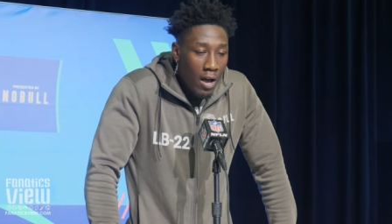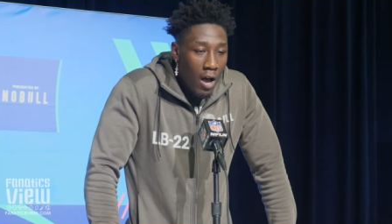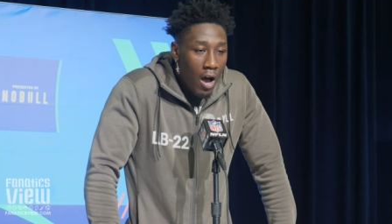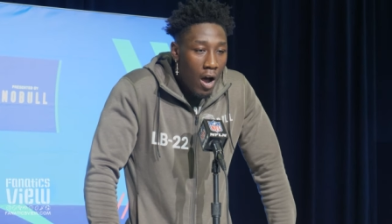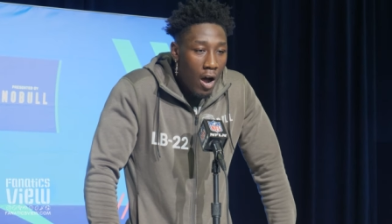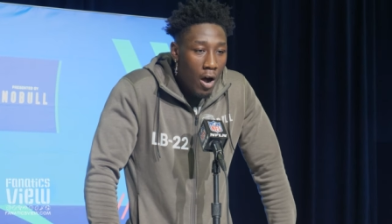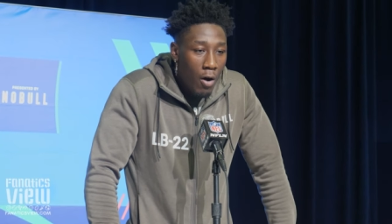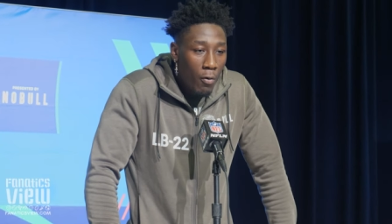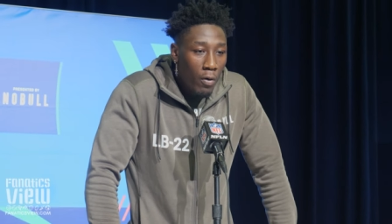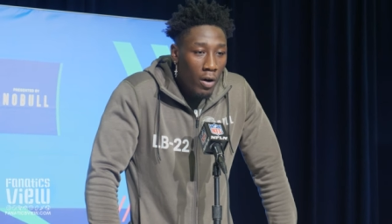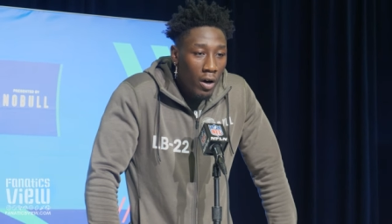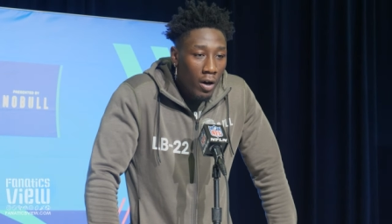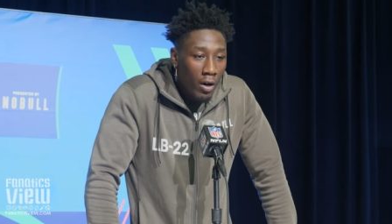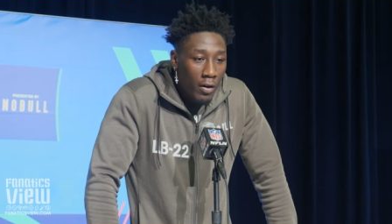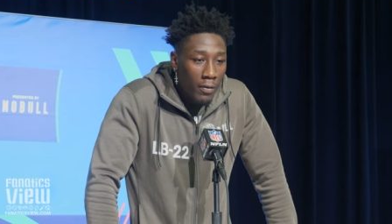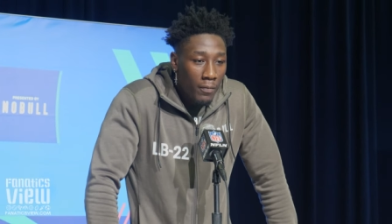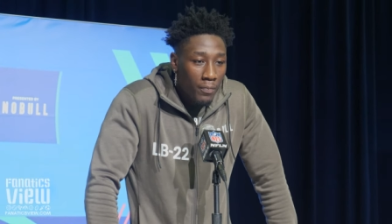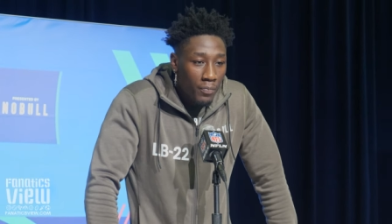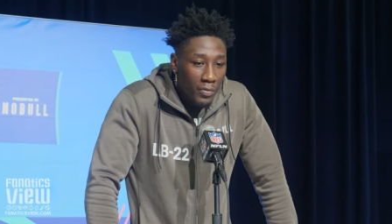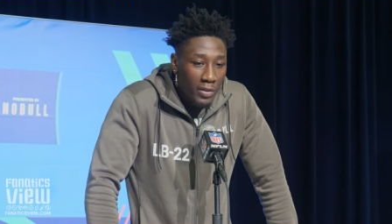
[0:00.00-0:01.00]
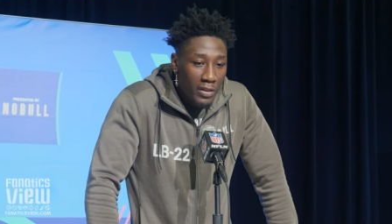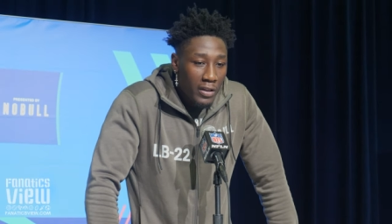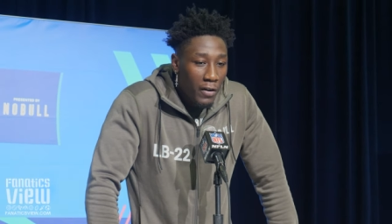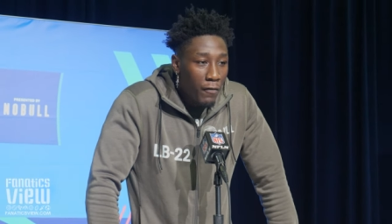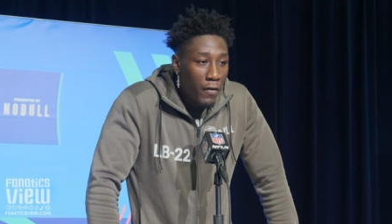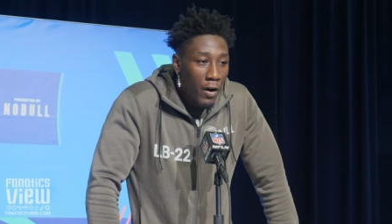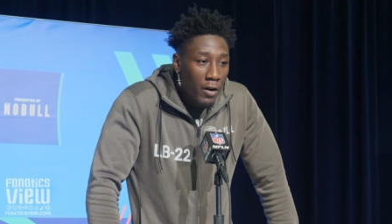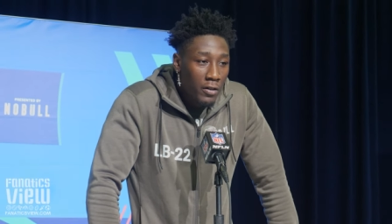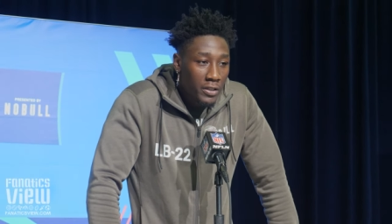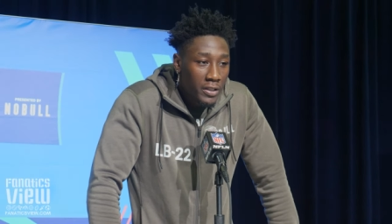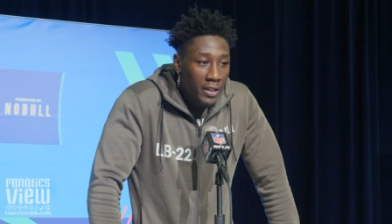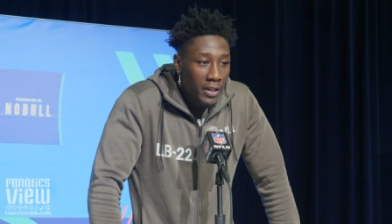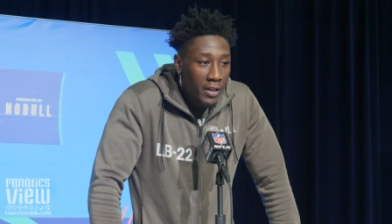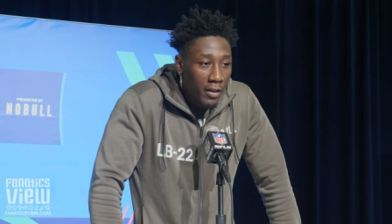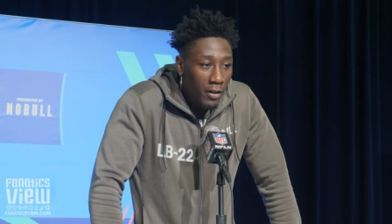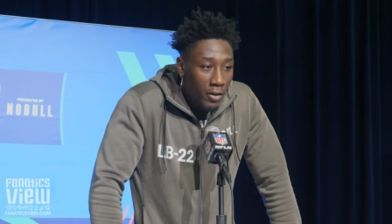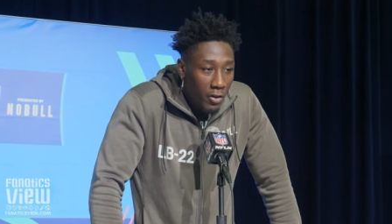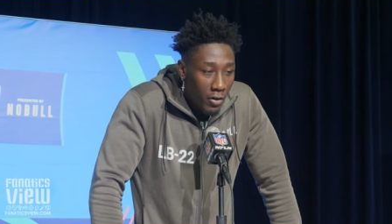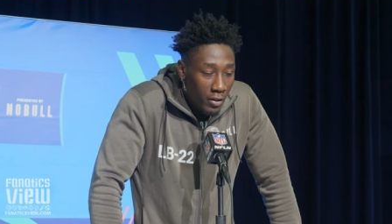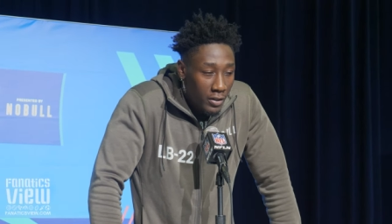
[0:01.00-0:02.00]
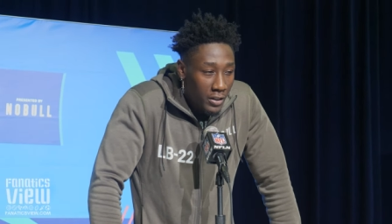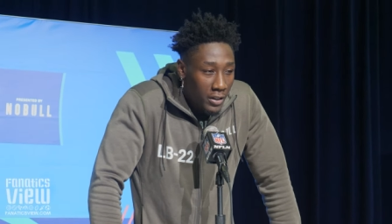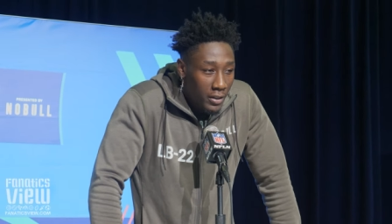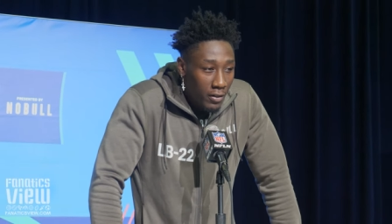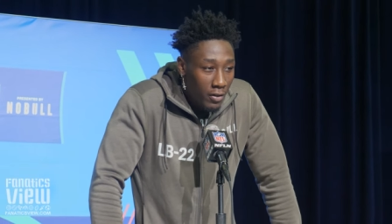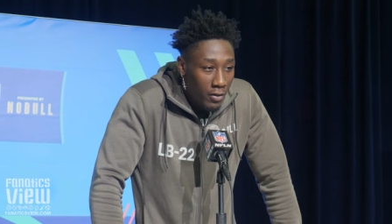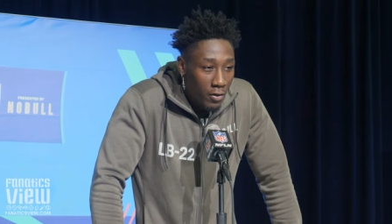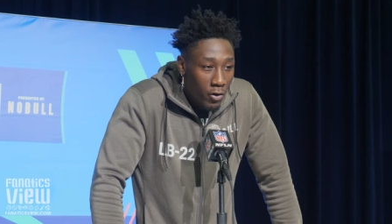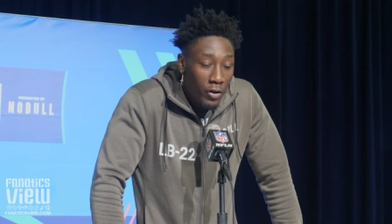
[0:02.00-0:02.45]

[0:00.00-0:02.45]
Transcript: Oh, well, the first year, Chris.